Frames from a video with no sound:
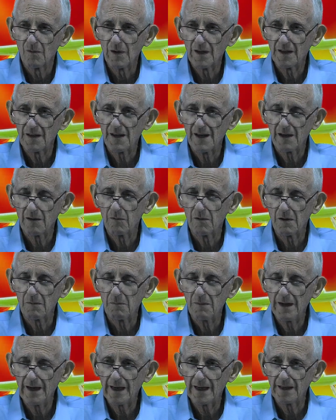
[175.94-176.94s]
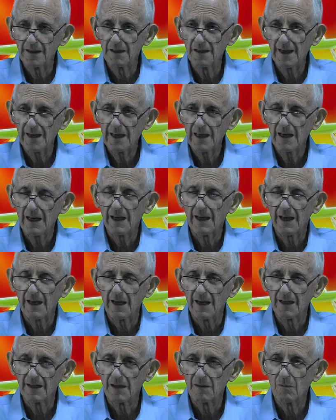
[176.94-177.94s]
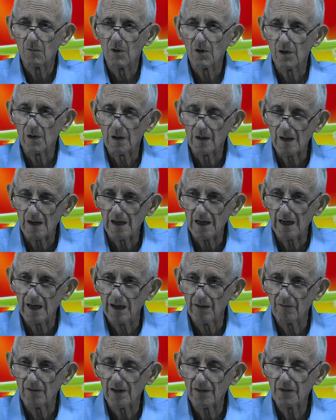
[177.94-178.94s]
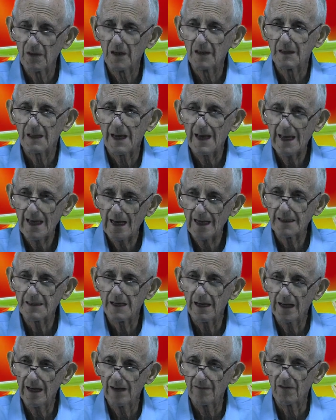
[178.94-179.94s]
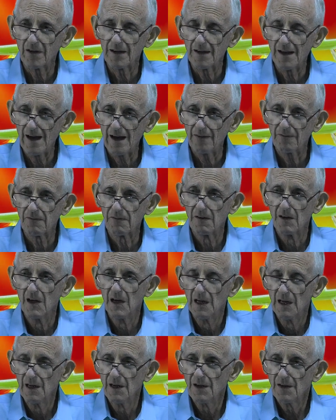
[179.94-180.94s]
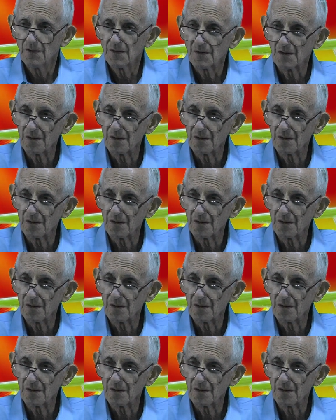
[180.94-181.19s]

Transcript: they were made and were alive, I think they had to have enough to